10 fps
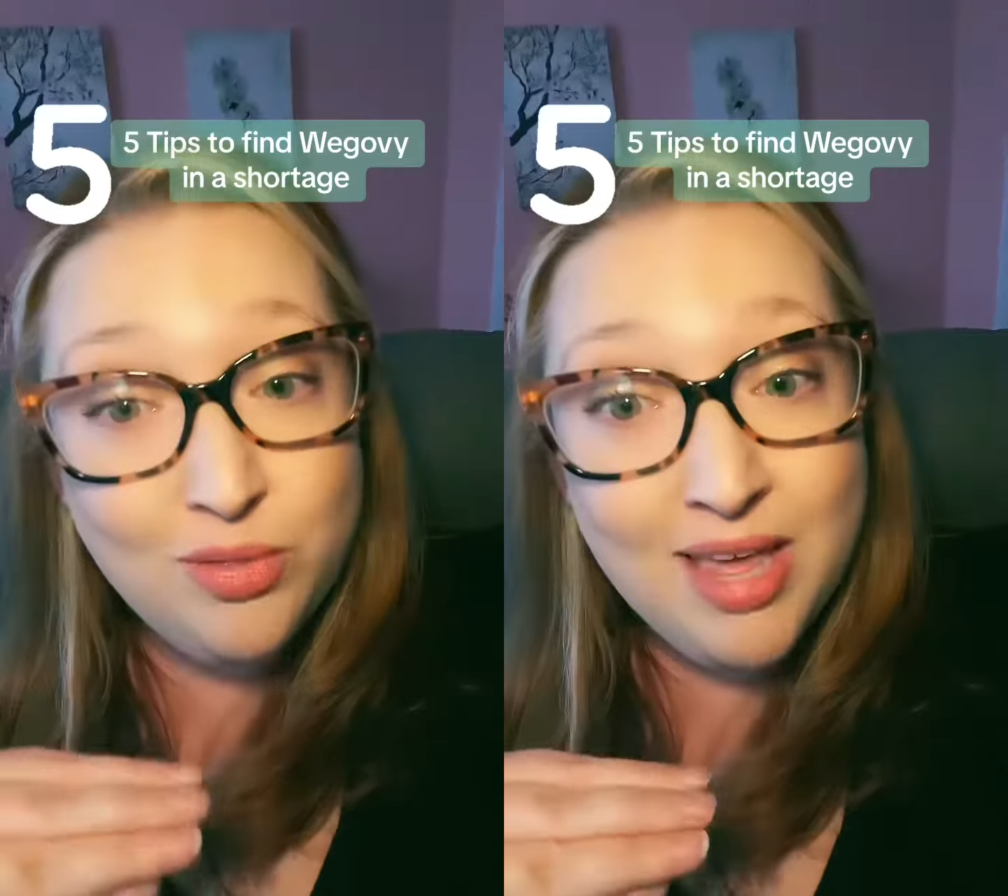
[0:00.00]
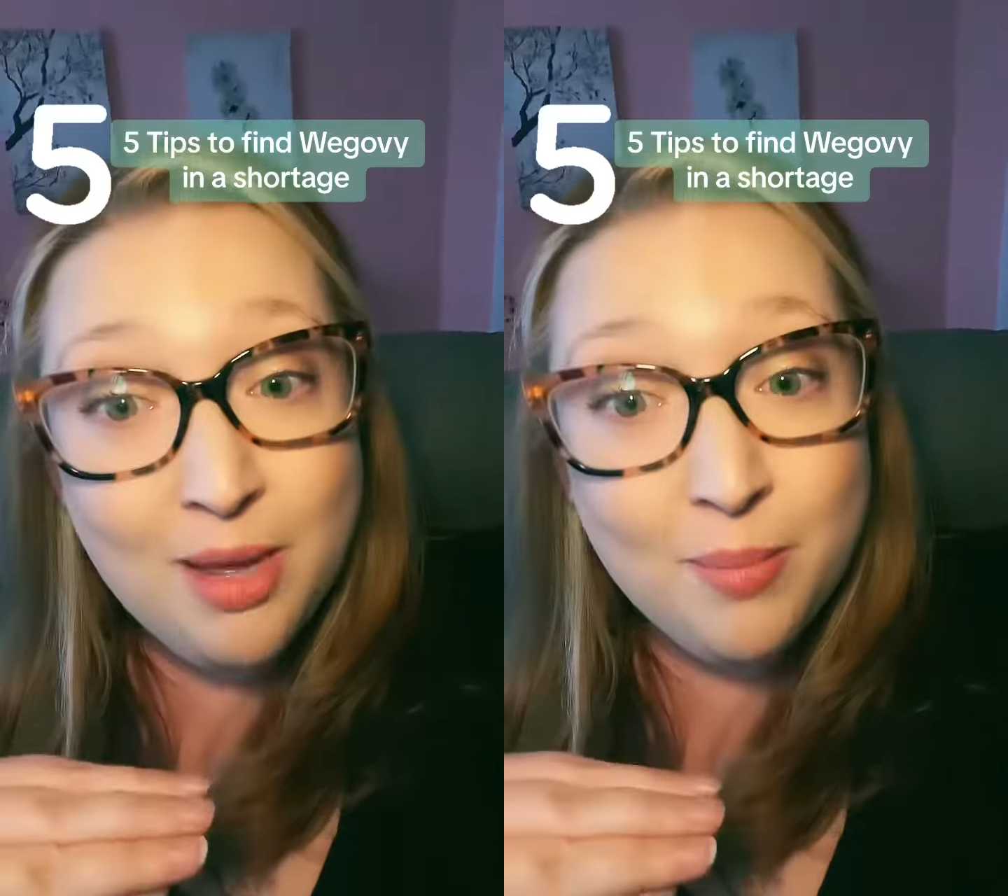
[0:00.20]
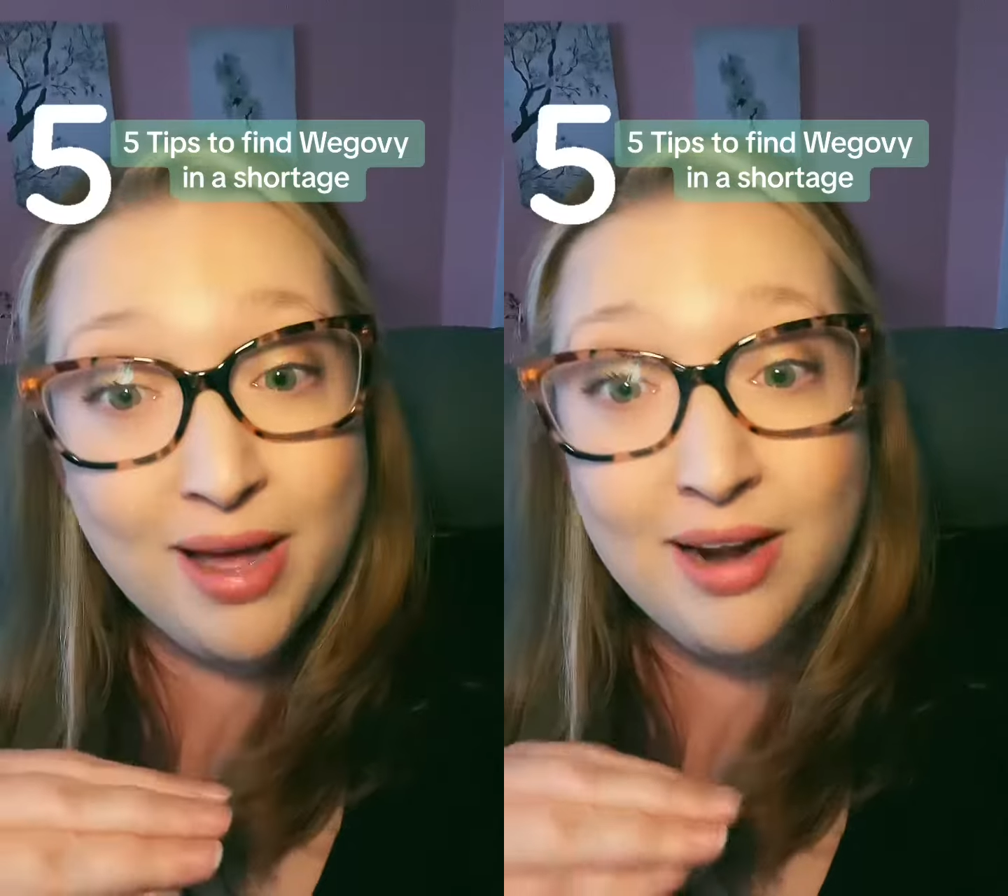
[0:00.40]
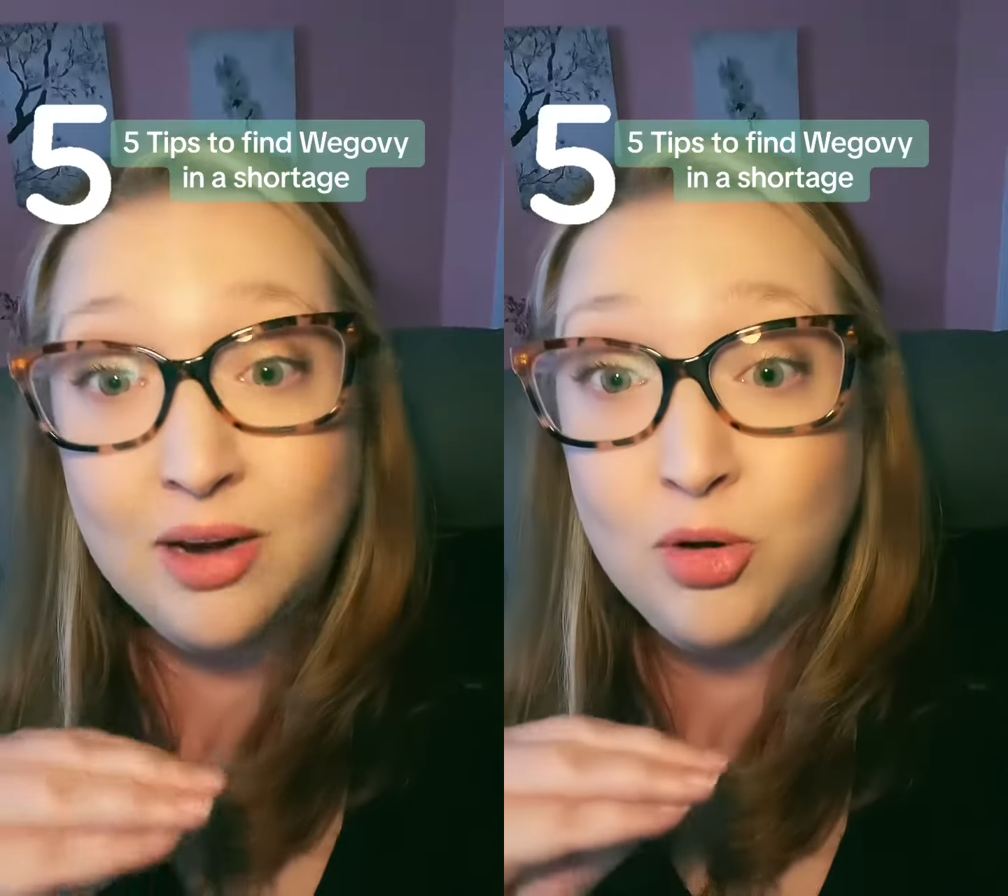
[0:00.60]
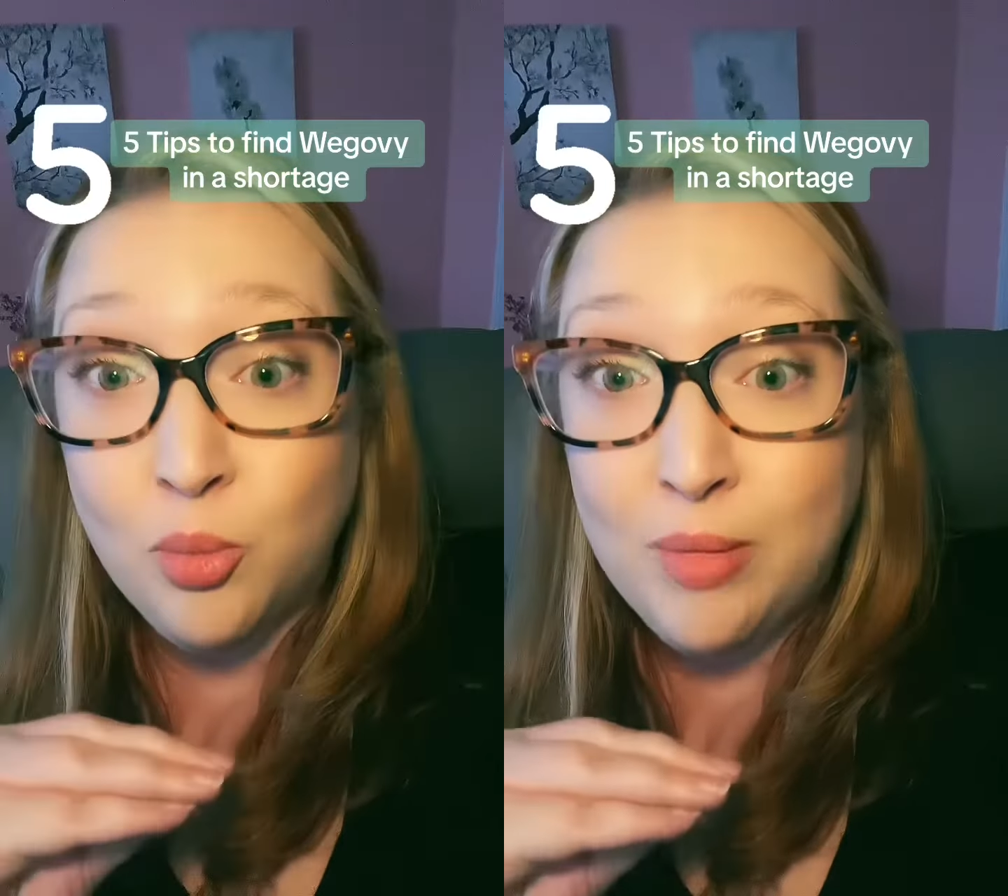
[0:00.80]
think about
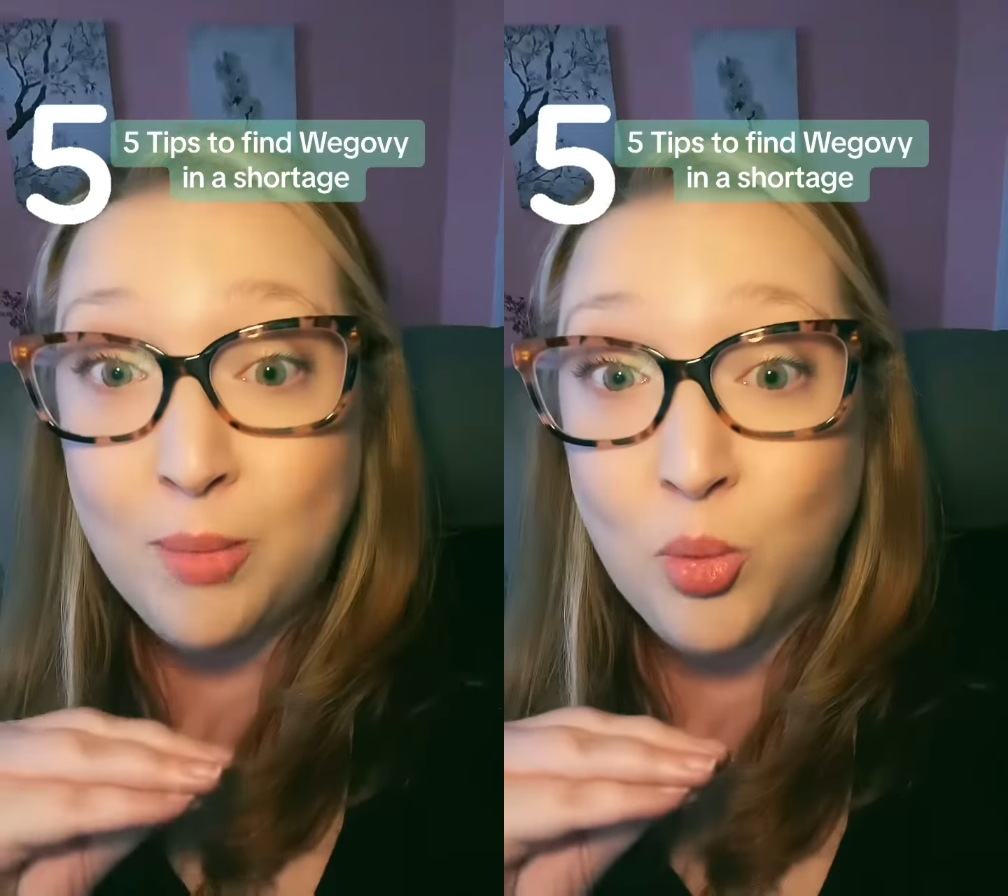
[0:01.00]
it, remember